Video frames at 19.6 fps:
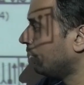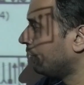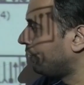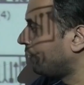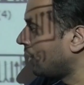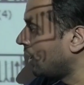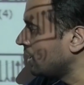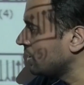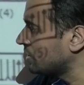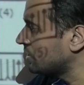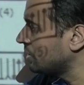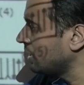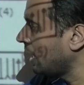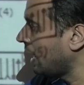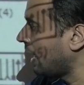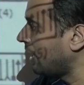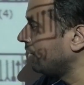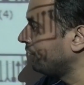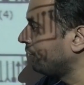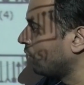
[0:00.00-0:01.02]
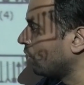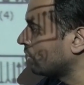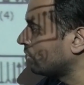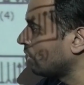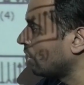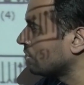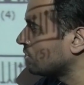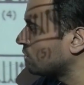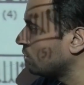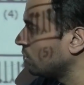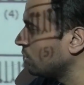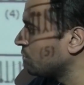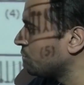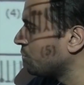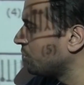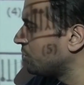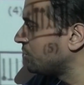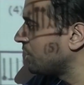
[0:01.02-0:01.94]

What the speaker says: first and fourth also should